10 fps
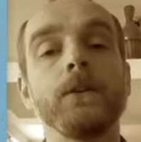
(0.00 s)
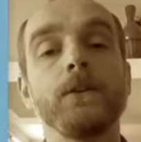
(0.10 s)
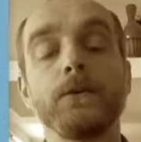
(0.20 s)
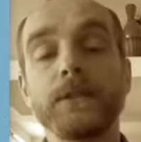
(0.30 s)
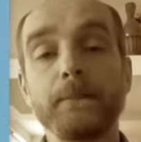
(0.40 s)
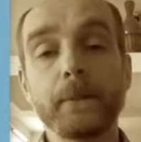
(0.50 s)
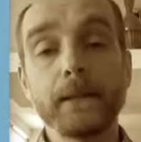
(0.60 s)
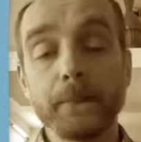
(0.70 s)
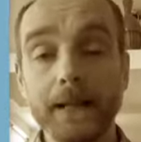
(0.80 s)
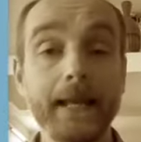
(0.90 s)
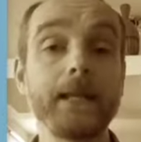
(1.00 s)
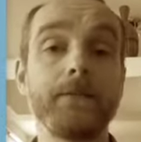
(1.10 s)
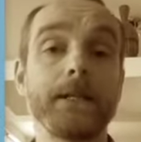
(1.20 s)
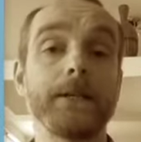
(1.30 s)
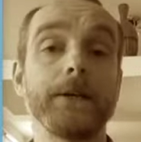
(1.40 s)
You simply play the
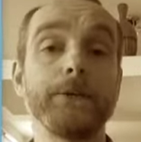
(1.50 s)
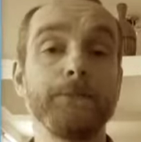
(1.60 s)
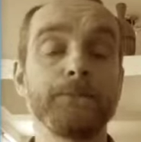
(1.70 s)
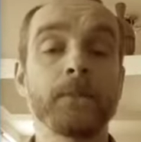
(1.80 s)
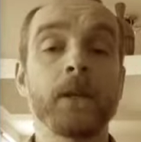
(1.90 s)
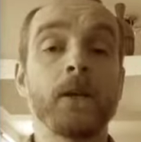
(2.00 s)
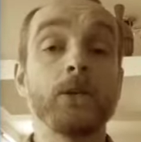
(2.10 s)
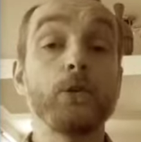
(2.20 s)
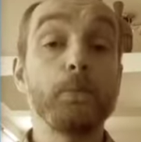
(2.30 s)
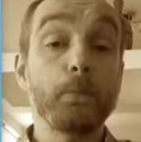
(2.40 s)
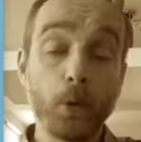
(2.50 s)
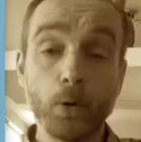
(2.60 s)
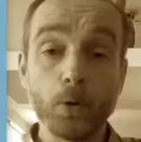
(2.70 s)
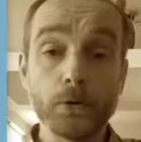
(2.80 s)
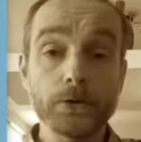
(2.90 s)
video, you
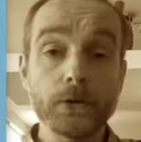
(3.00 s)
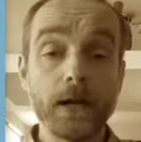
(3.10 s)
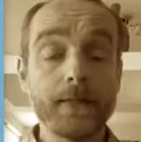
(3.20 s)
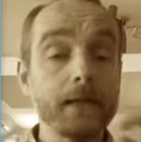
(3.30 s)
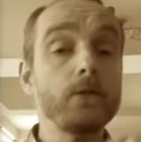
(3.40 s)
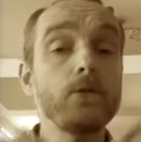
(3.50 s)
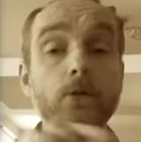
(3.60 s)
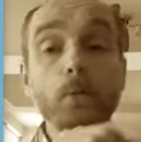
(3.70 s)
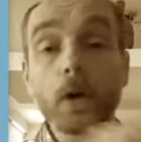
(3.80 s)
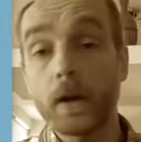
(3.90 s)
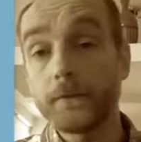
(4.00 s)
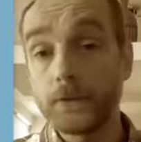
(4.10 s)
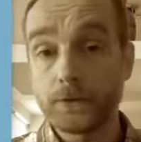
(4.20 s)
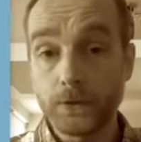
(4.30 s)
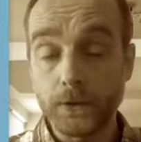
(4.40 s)
pause, and then you do what I've
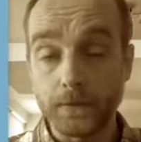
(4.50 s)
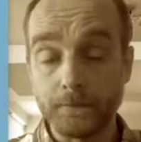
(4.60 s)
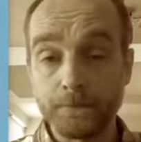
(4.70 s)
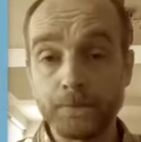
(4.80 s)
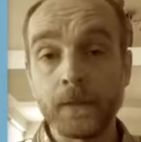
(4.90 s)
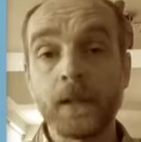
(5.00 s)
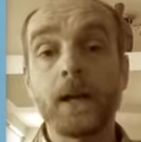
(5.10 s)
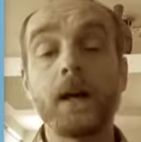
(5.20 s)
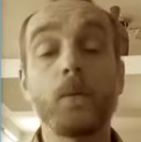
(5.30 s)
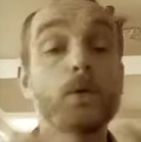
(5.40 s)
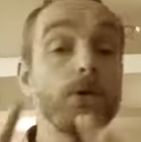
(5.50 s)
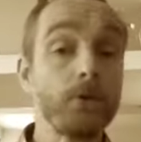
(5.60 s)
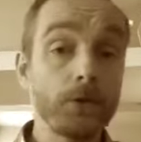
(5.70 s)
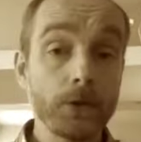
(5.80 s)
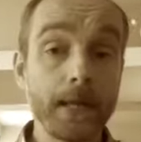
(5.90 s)
just done. Once
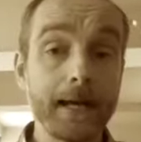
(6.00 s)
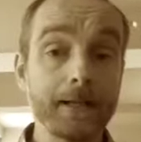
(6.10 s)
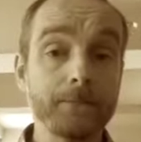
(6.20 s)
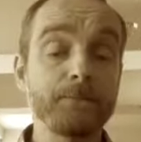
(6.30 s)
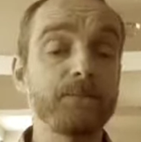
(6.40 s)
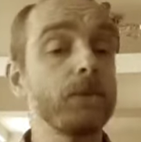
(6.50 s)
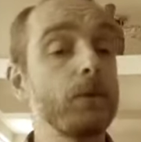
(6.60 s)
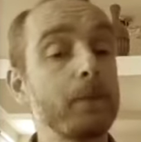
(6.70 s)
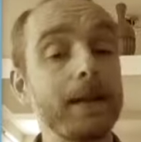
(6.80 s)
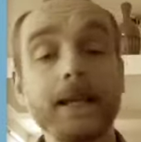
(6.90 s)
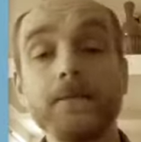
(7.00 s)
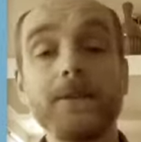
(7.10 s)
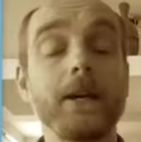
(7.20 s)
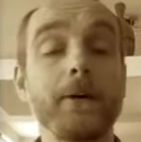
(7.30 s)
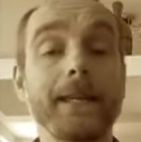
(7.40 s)
you've done that, you play the
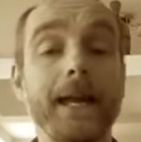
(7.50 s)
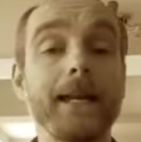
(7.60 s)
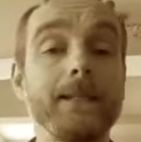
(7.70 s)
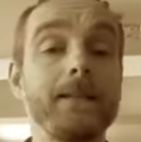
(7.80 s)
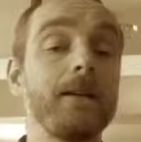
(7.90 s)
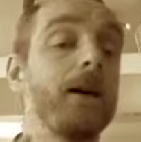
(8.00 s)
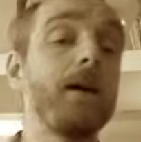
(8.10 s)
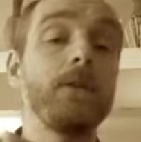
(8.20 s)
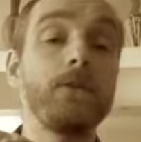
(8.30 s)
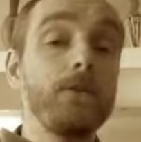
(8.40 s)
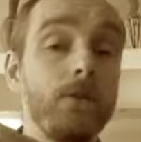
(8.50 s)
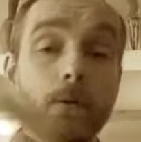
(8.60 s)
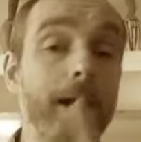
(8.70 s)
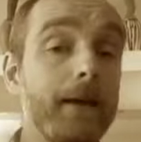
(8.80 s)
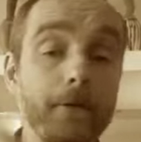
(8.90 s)
video again, you
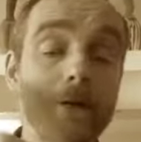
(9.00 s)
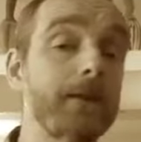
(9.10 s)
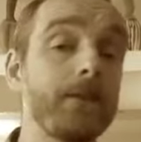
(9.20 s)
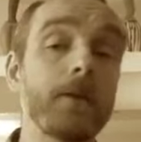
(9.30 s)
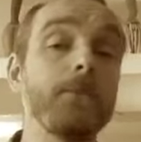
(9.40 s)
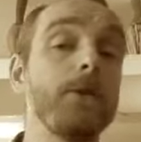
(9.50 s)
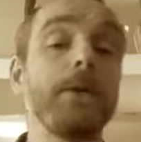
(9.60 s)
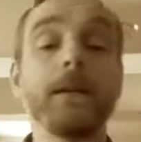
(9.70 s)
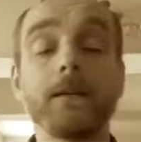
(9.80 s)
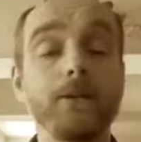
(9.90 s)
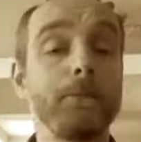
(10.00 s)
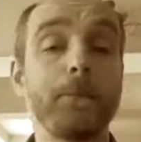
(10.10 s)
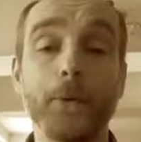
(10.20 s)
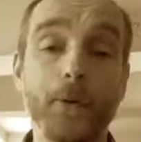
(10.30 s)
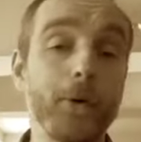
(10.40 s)
do whatever it is I'm doing, and you
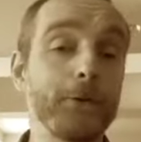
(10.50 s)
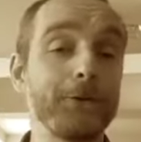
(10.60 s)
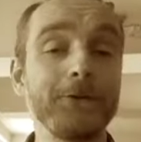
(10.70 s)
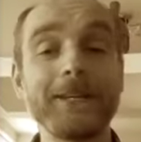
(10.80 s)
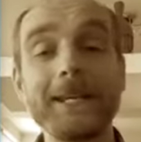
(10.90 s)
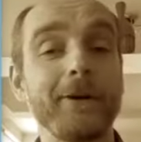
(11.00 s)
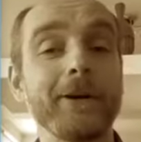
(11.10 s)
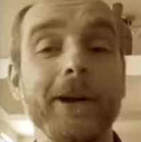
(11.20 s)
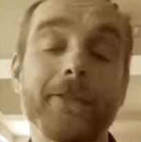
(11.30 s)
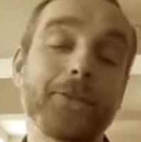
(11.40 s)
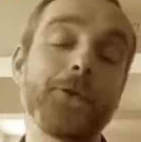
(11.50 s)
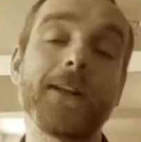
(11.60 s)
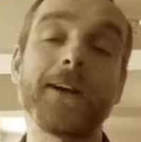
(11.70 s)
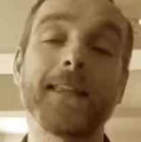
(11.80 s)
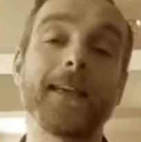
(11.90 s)
pause, and you keep on going through
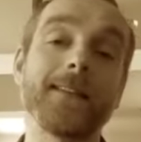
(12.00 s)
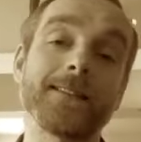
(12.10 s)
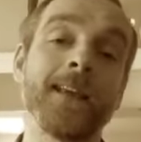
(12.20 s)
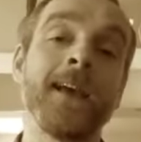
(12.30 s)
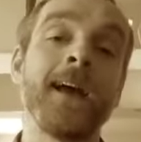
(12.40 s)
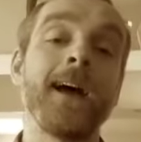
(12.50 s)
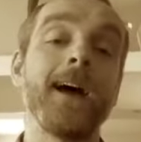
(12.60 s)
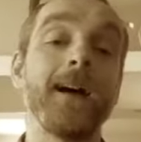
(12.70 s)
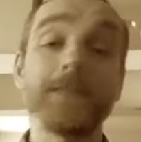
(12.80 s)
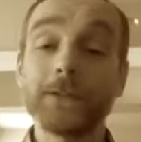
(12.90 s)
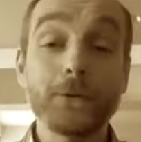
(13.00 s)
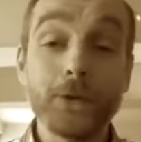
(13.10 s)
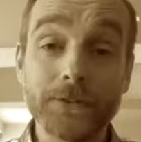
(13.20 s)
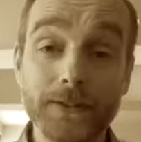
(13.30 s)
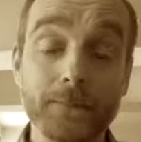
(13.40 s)
like this until
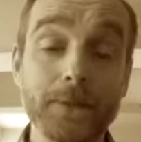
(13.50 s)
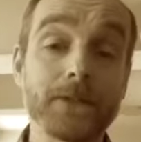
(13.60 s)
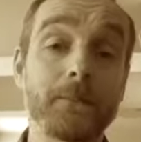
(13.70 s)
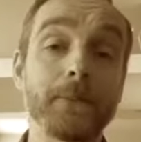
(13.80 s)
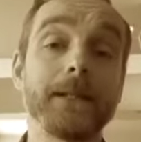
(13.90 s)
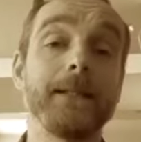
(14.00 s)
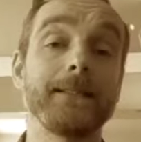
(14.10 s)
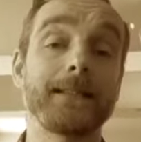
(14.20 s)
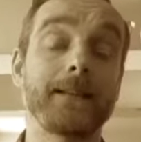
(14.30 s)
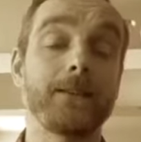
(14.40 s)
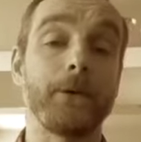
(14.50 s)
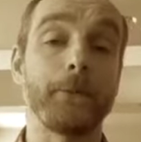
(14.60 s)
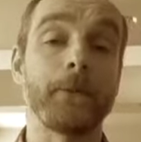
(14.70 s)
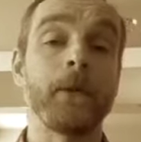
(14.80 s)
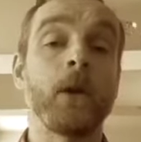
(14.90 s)
your system is completely set up.